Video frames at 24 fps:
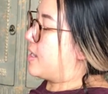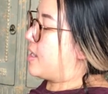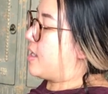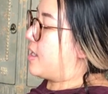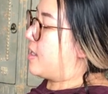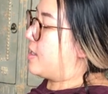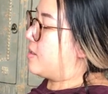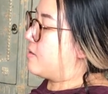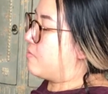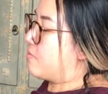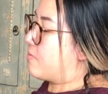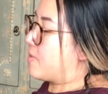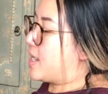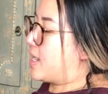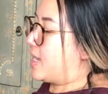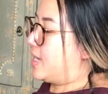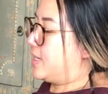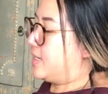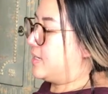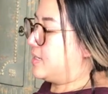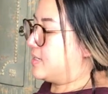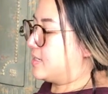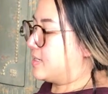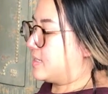
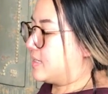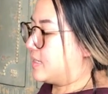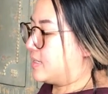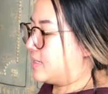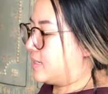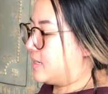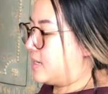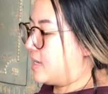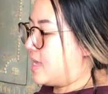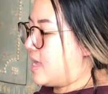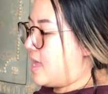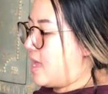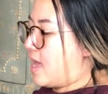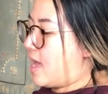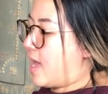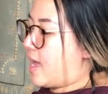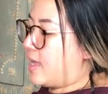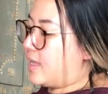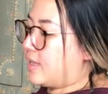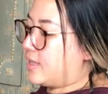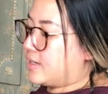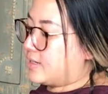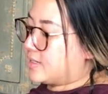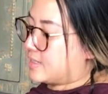unwind.
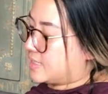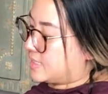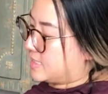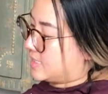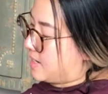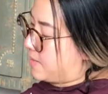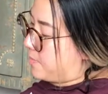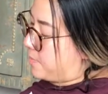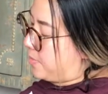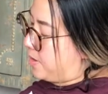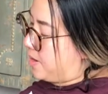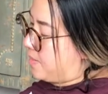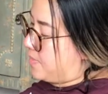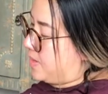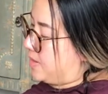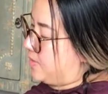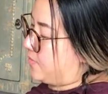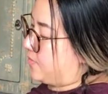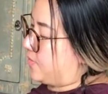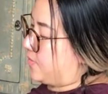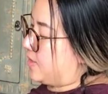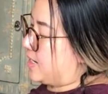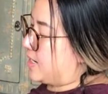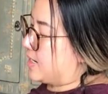I like to separate my
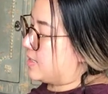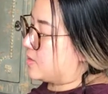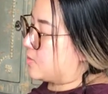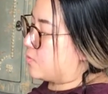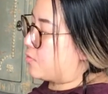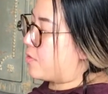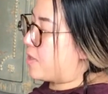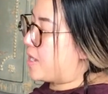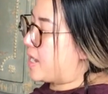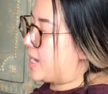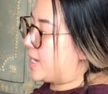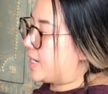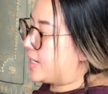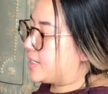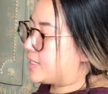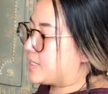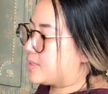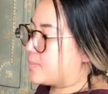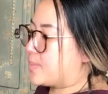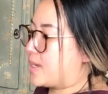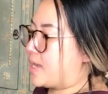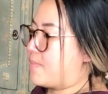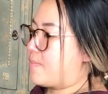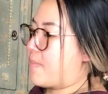feet as wide as
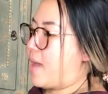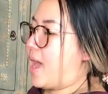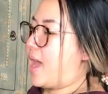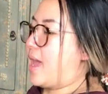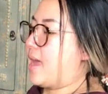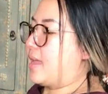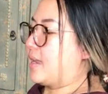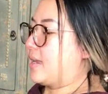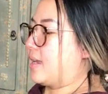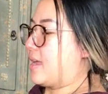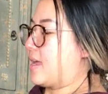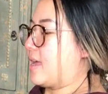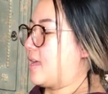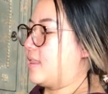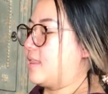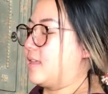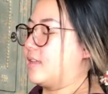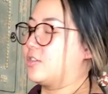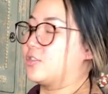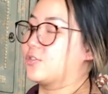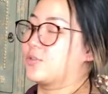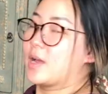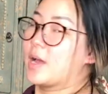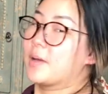my mat and
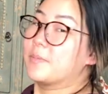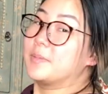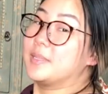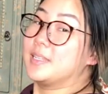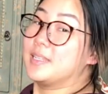then drop the